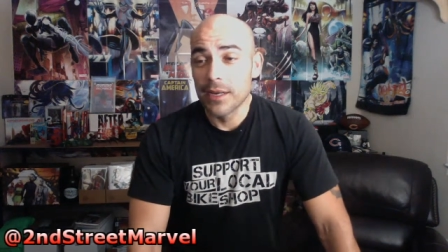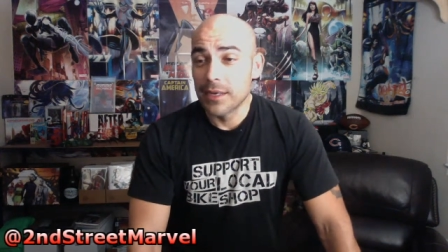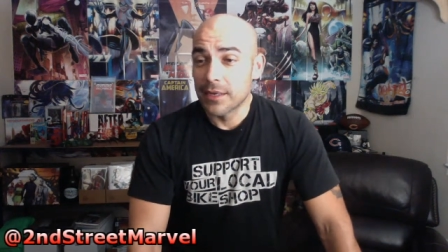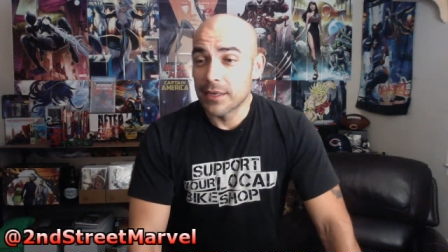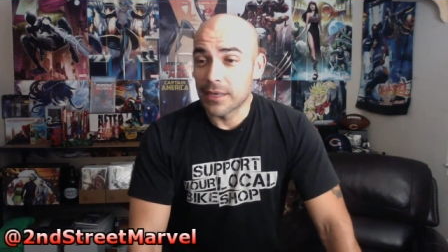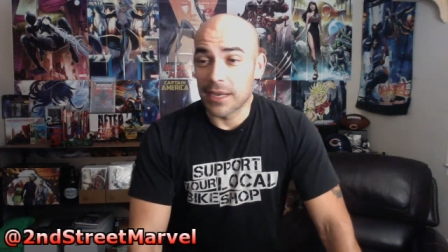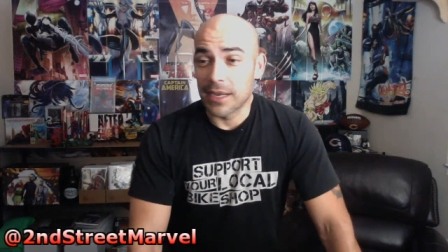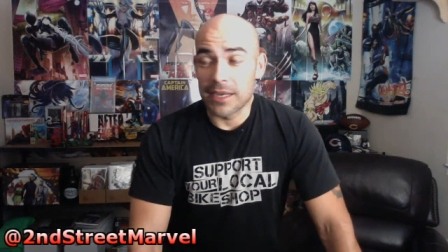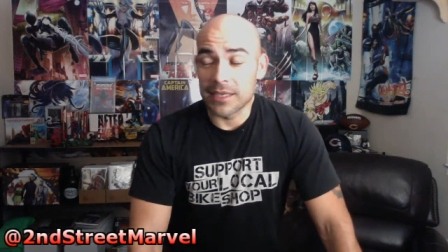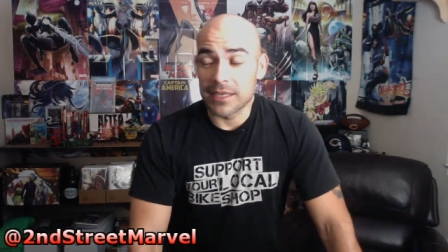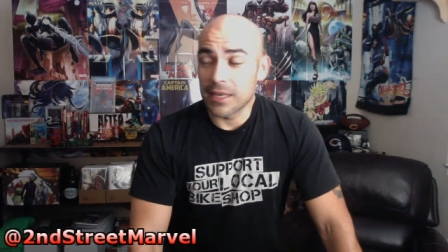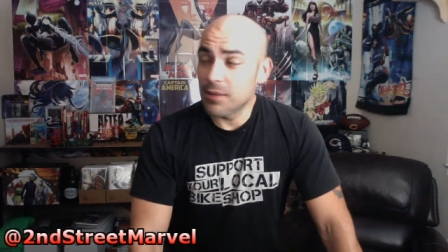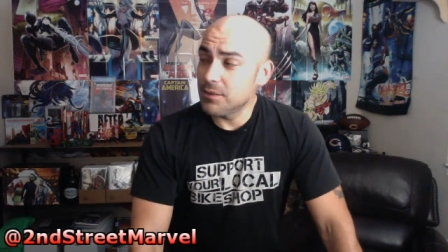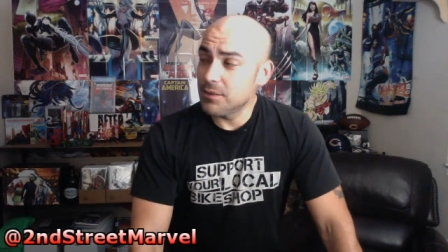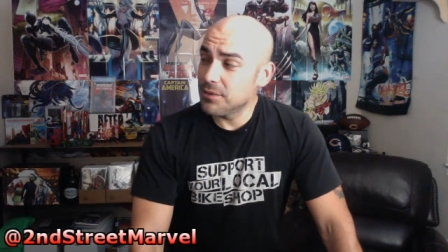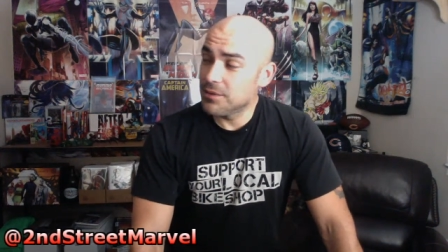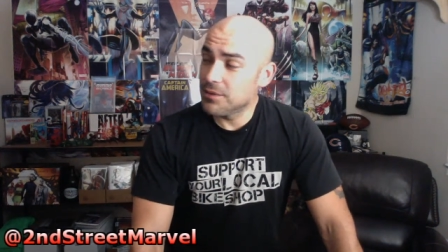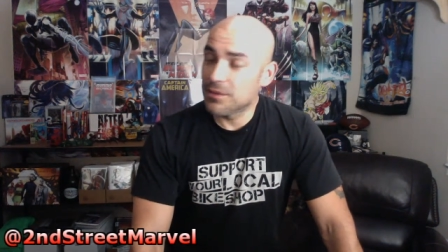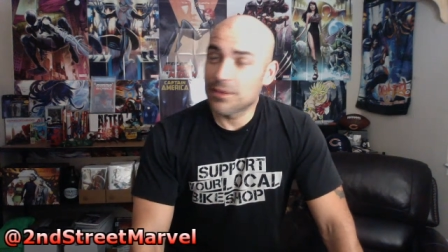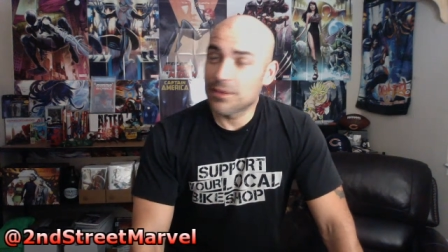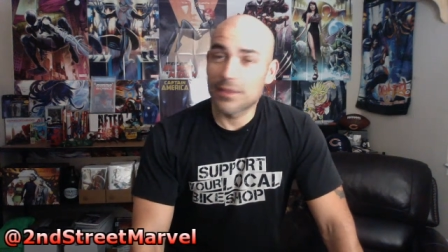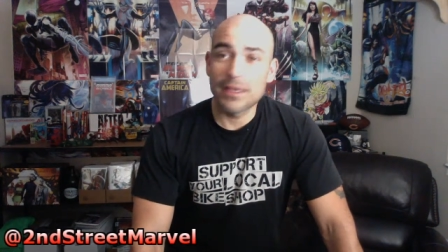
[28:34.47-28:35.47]
Guys,
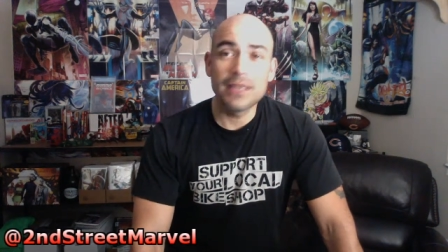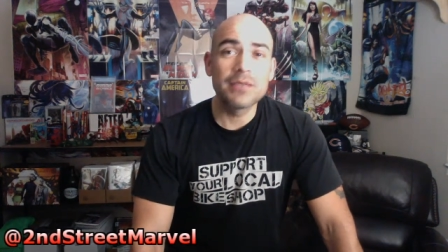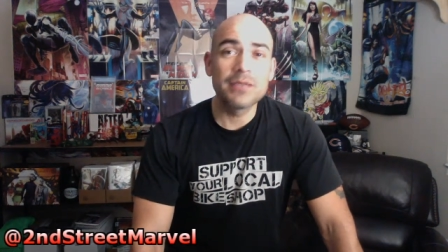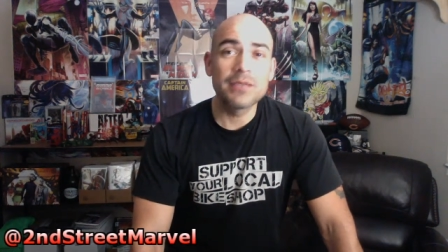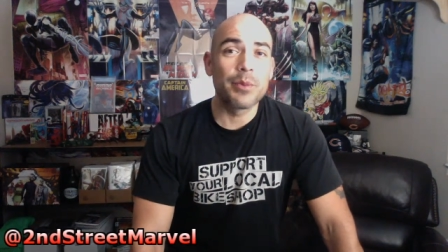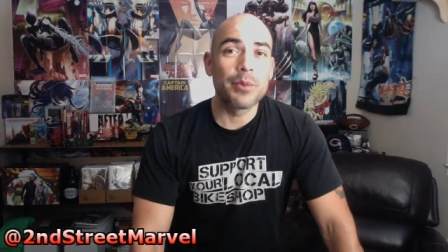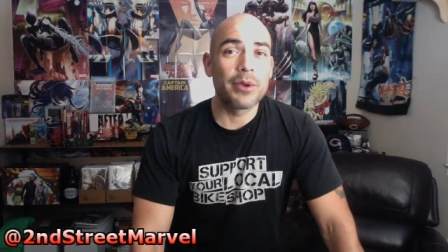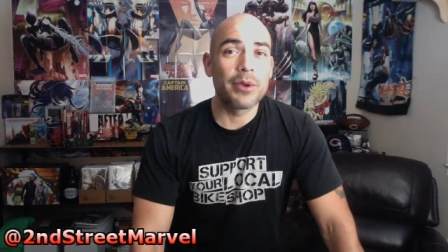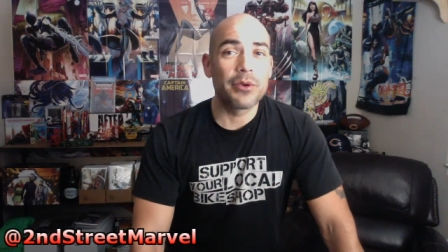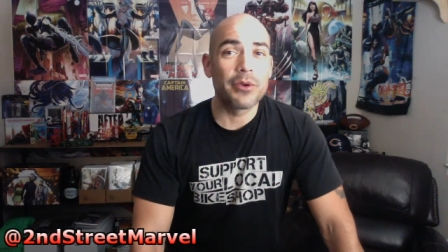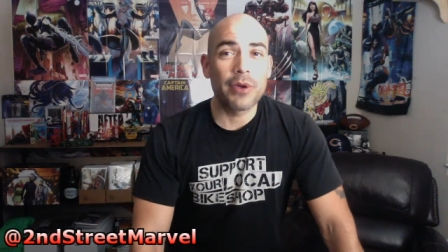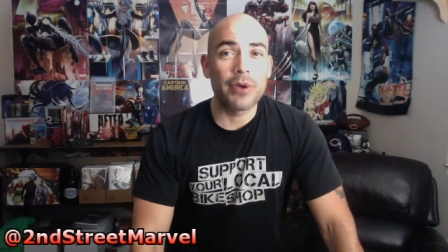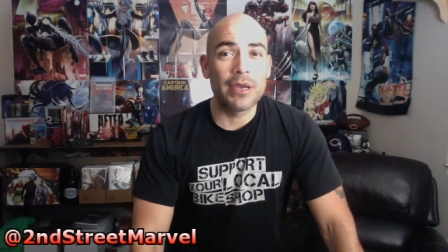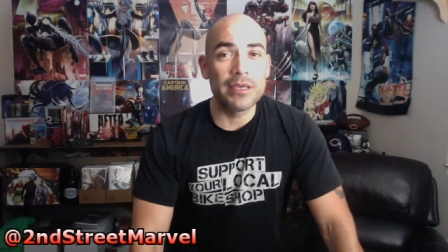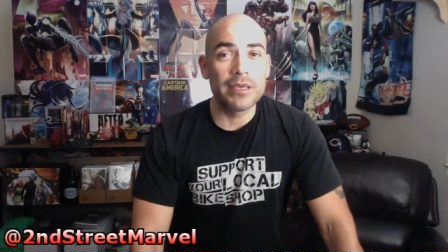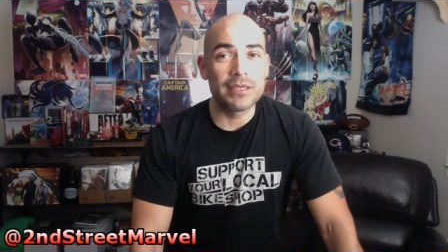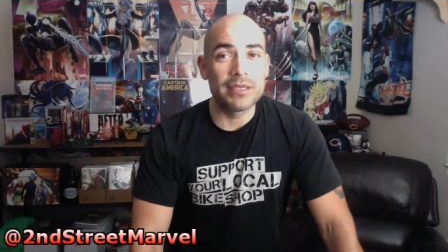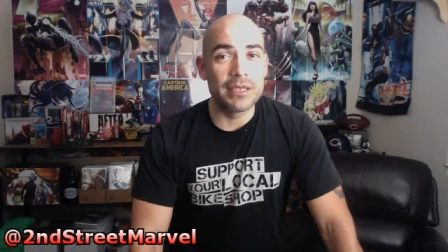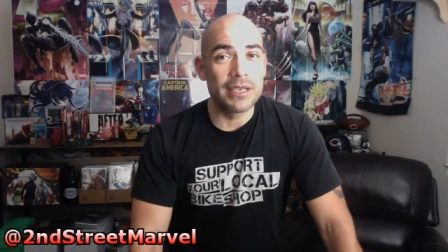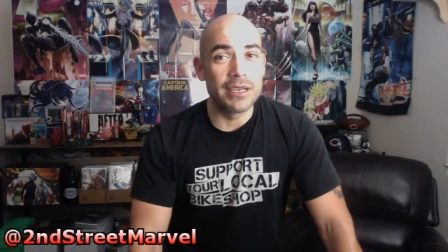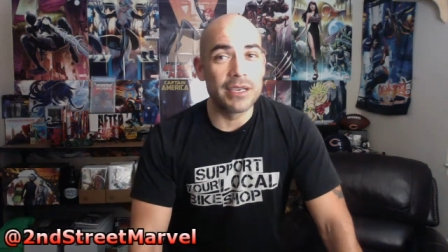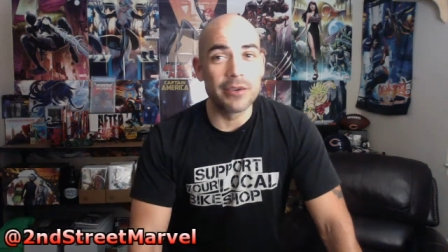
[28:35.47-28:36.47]
things have been
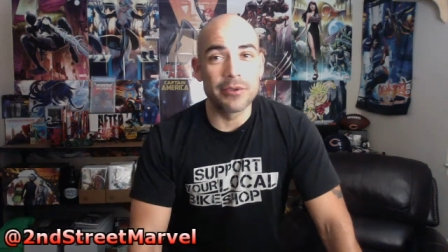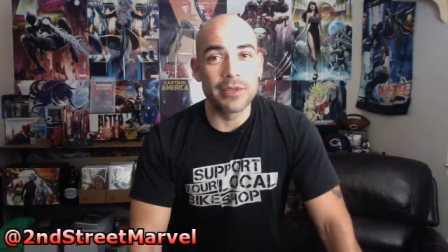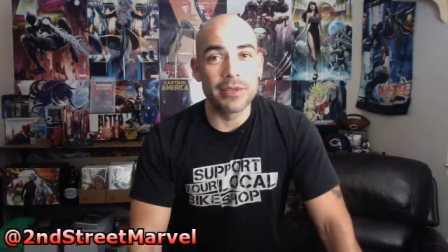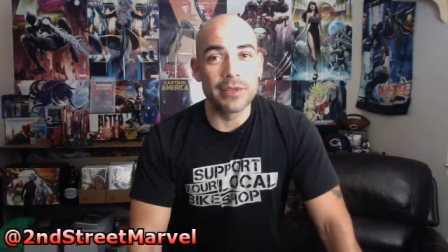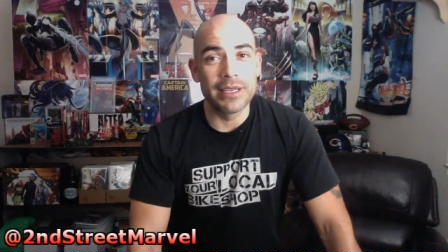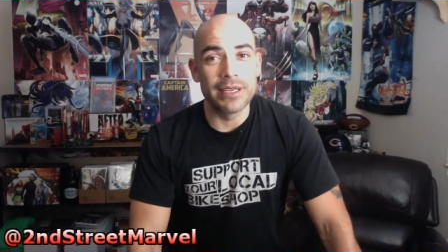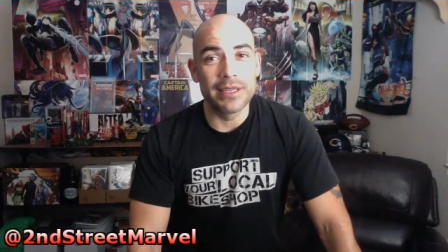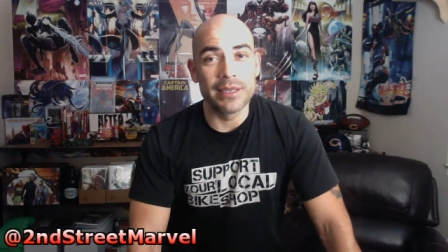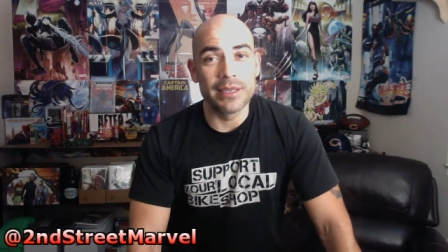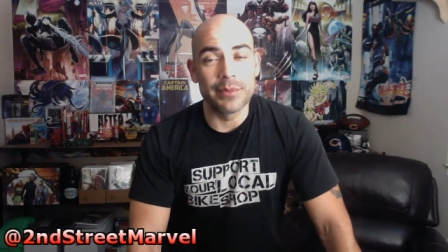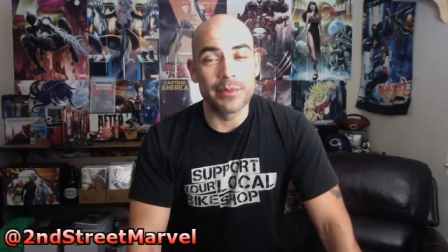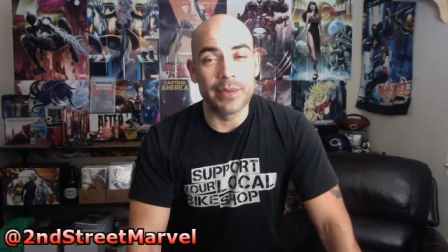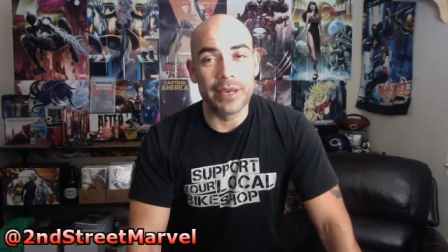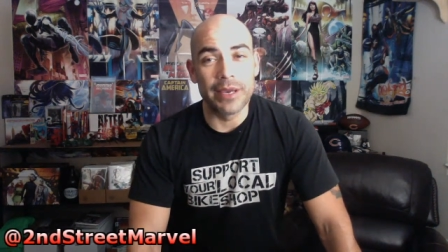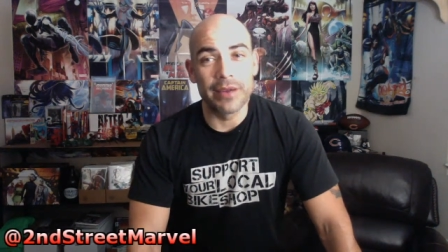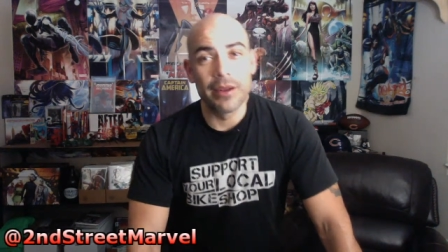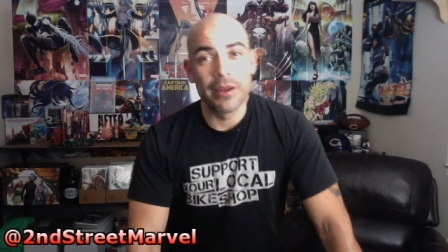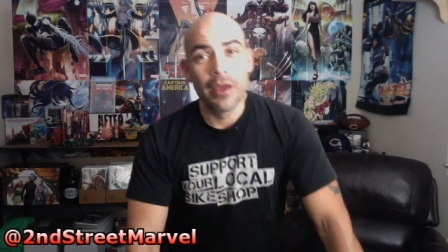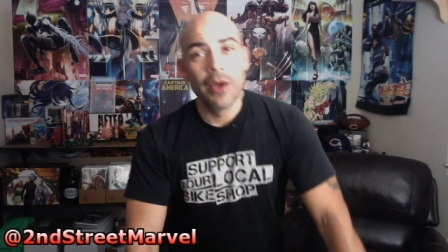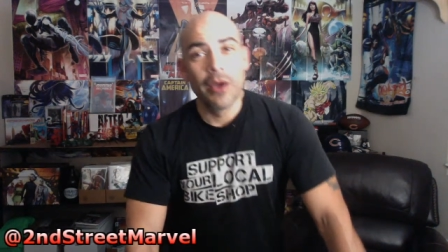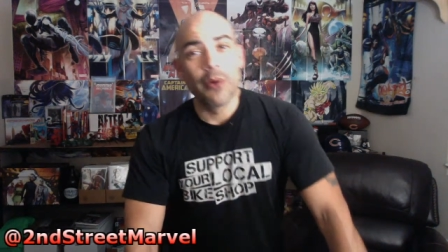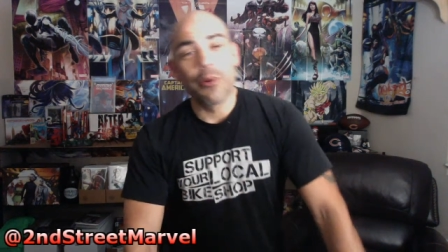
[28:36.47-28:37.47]
crazy here lately, man.
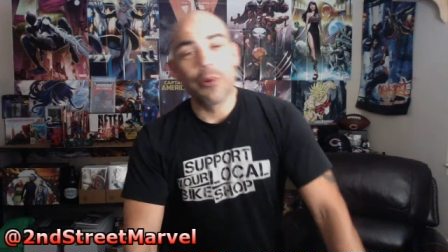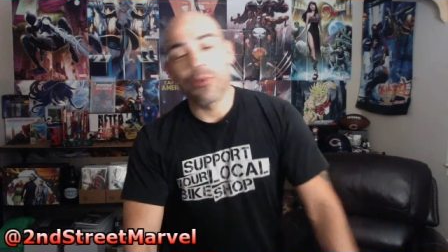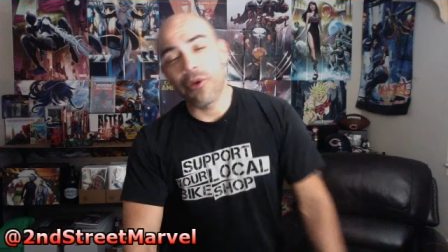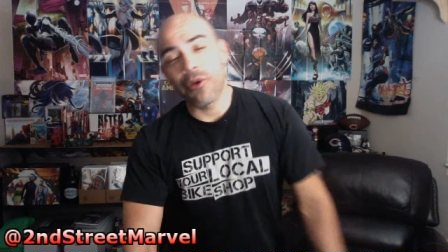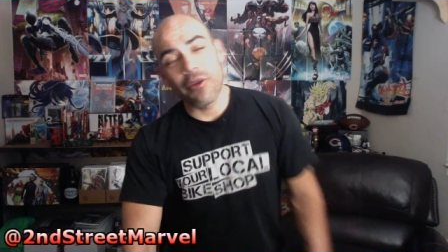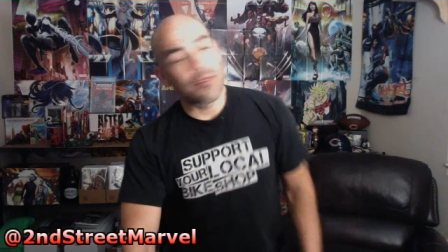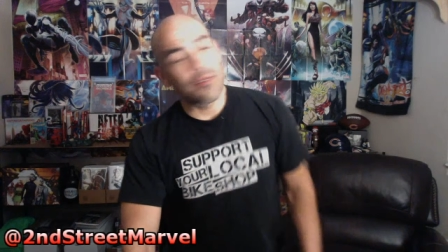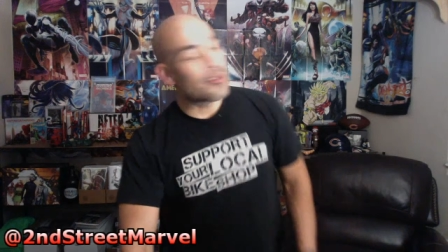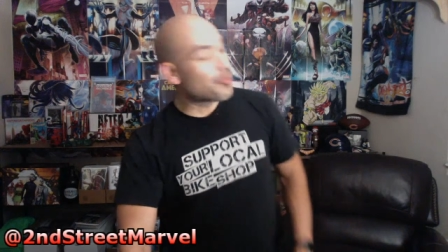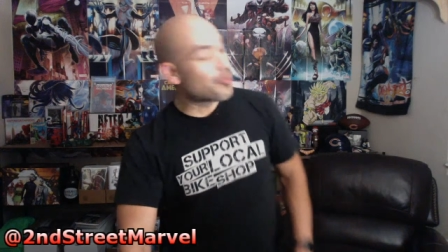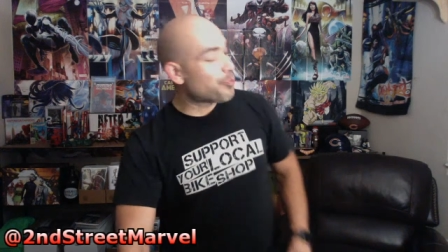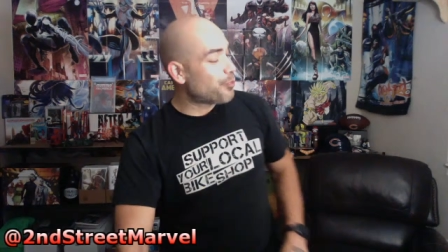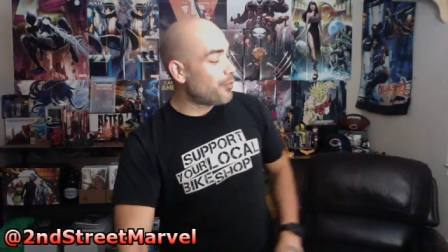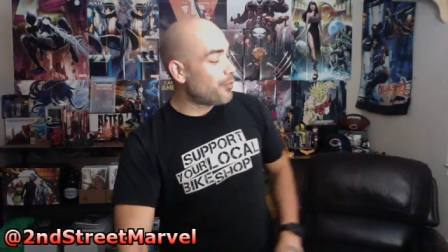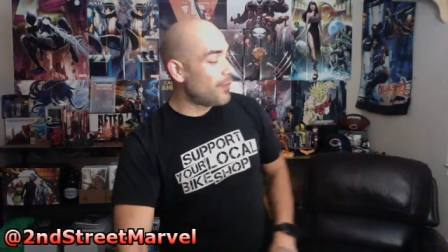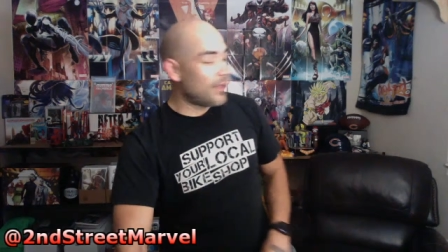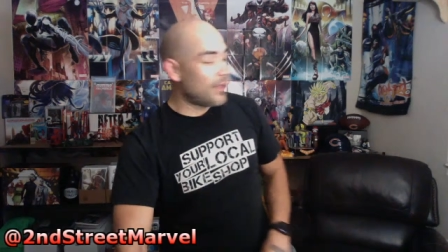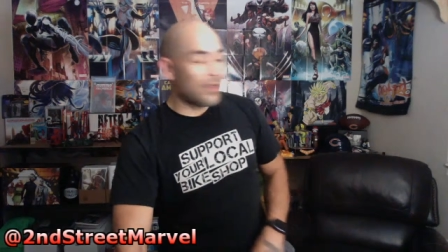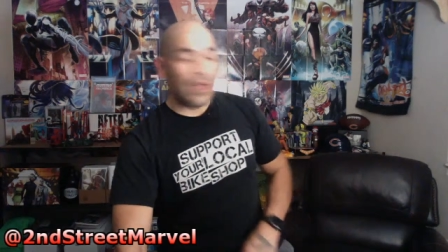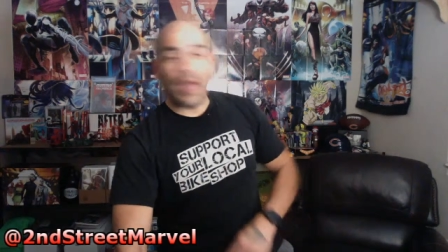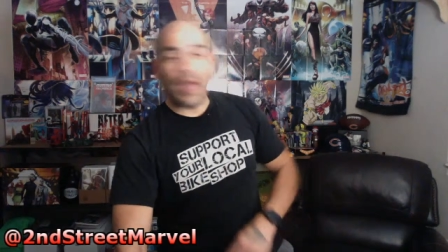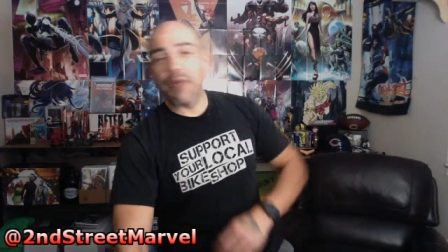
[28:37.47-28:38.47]
With all this,
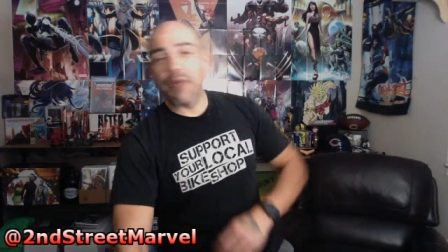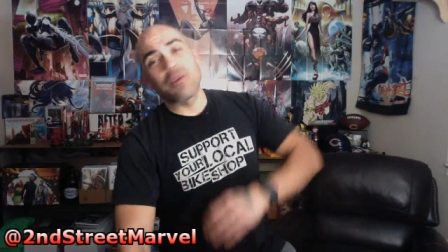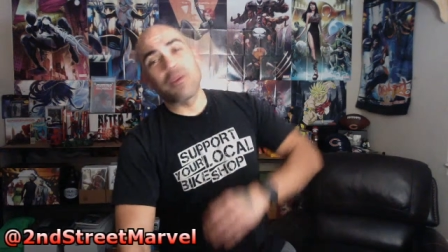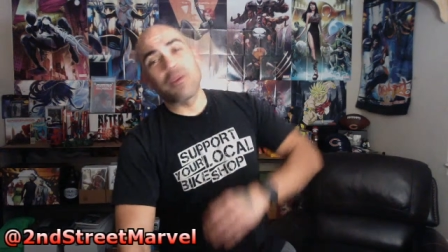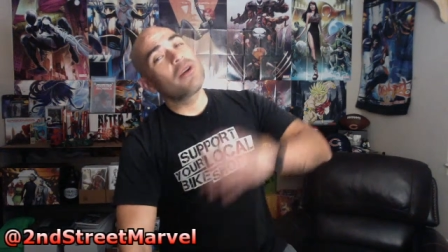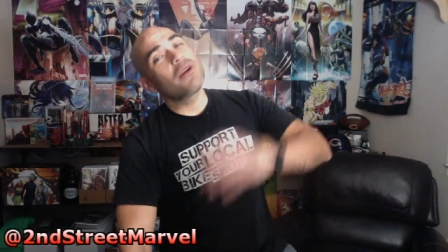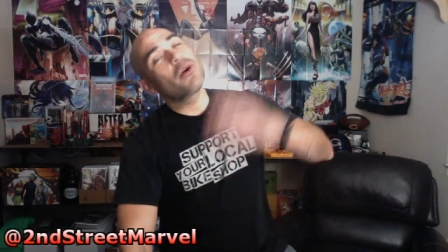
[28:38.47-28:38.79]
everything